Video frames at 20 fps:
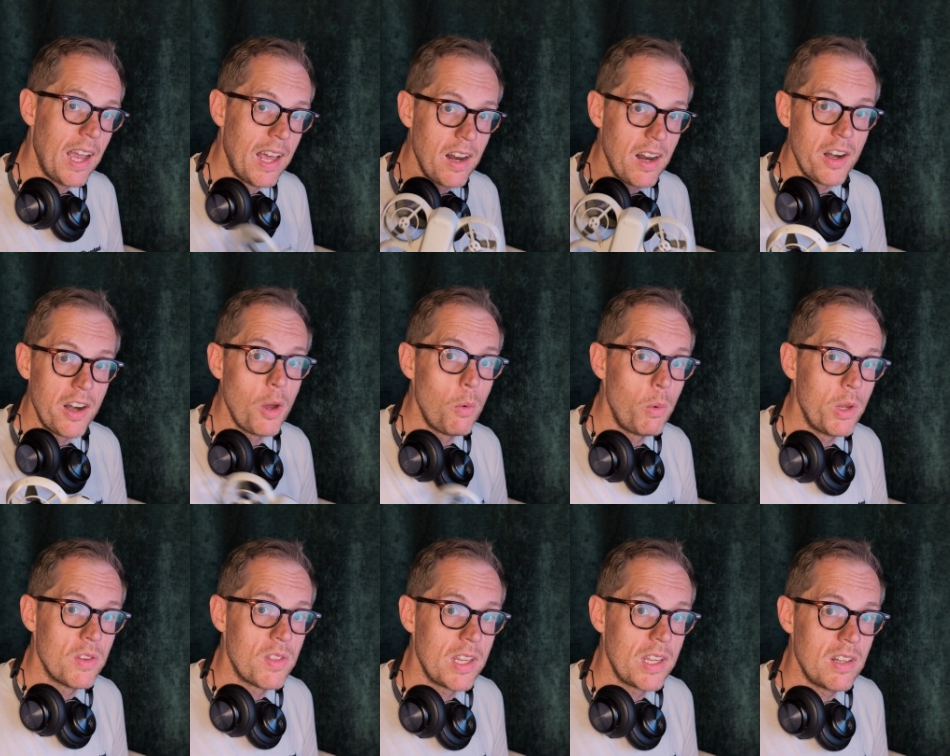And I know
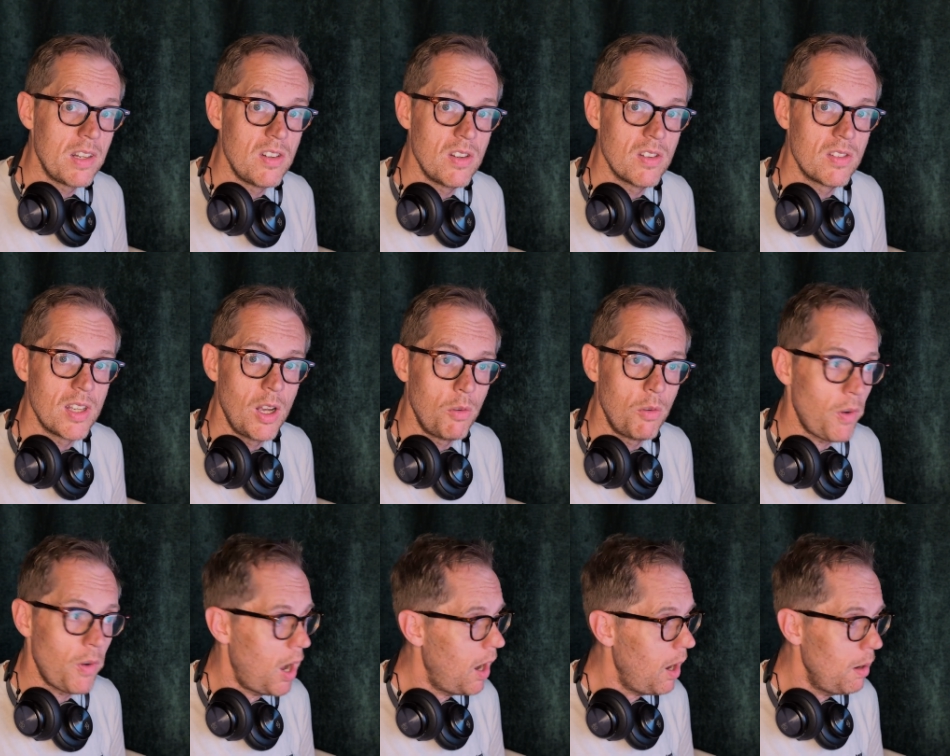what you're thinking to
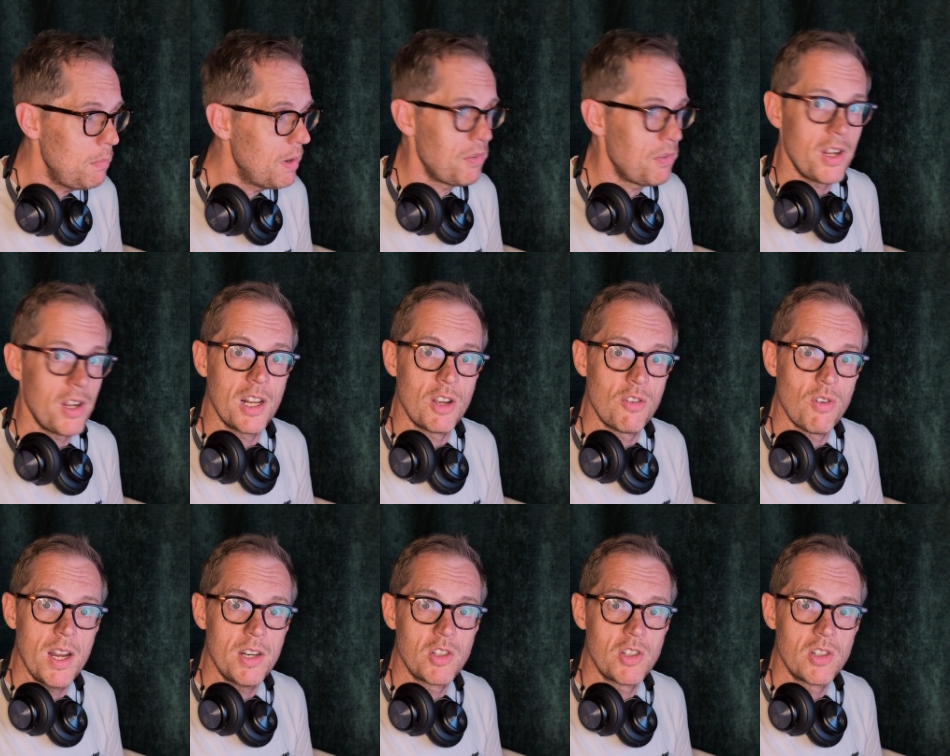yourself, I'm never gonna
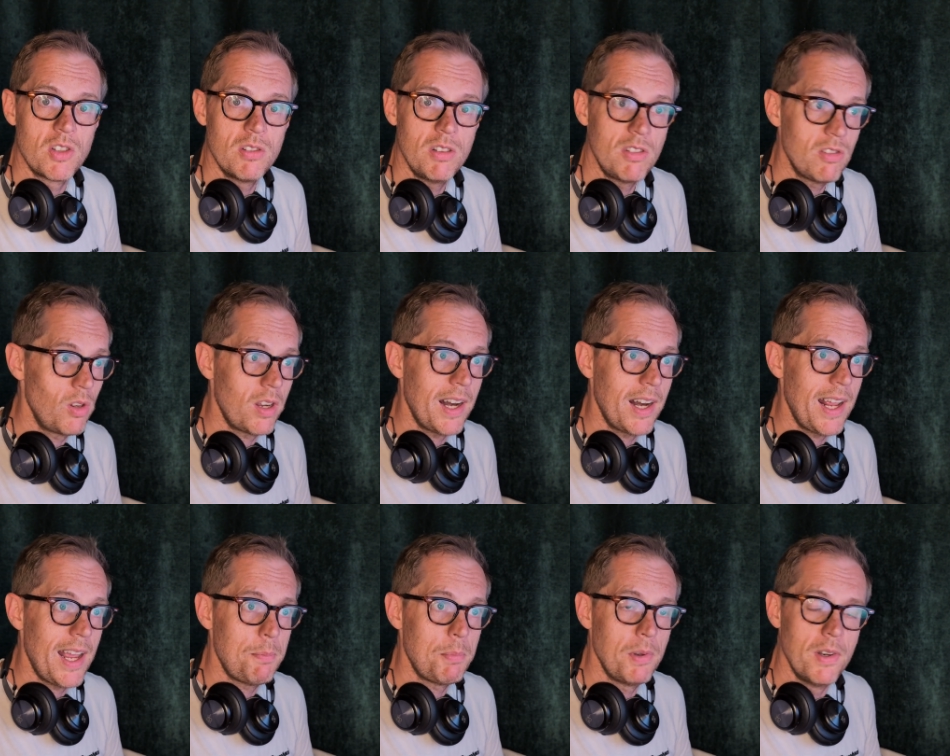crash. It's not gonna
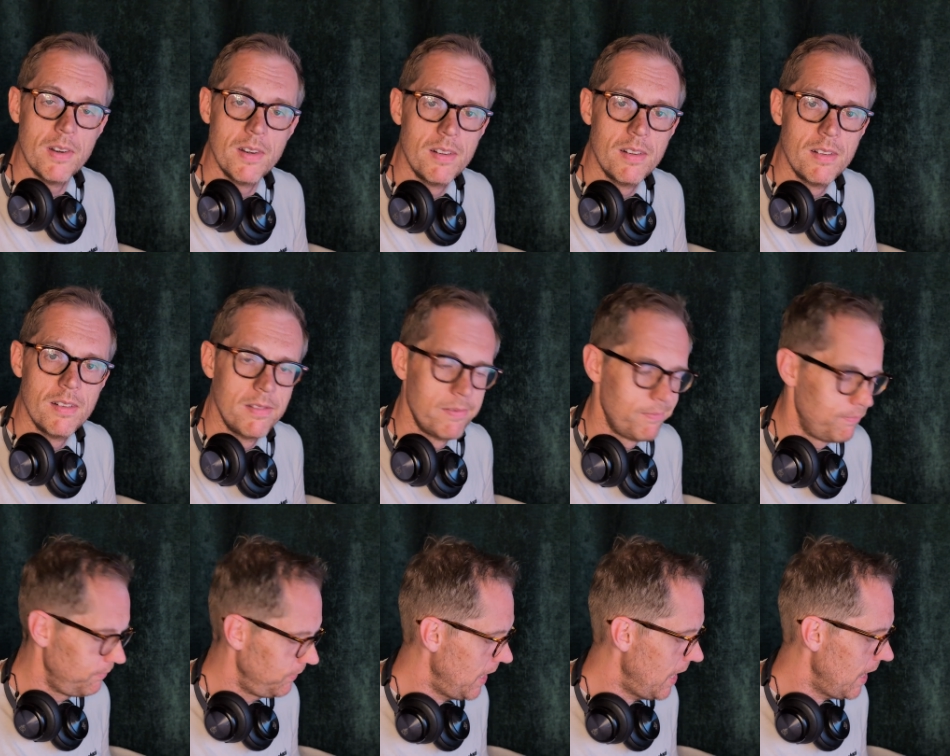happen.
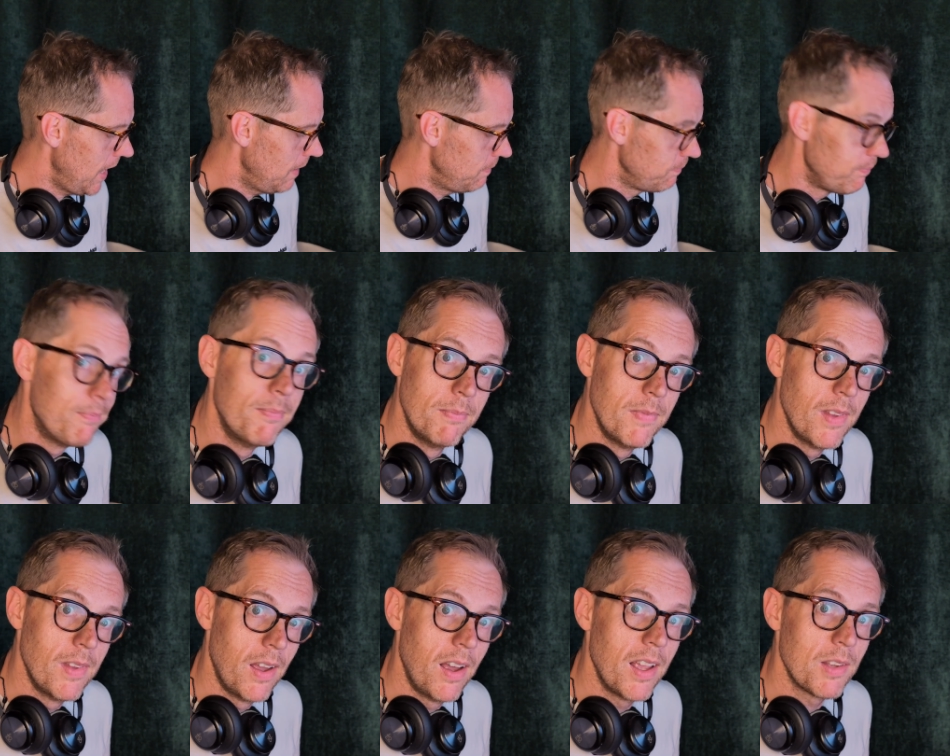Yeah,
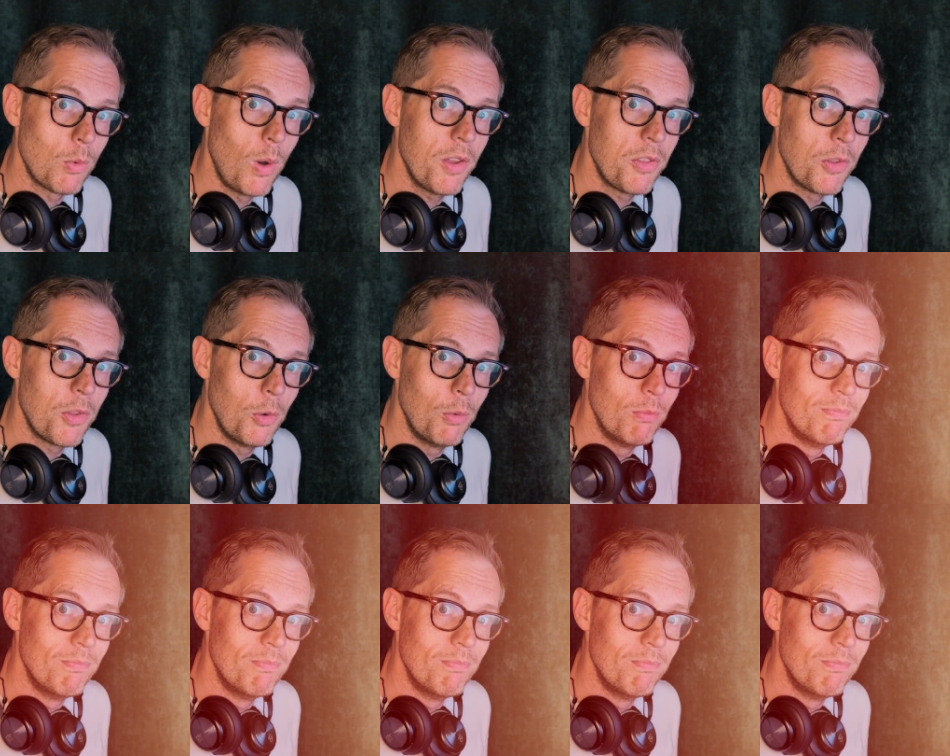that's what I thought.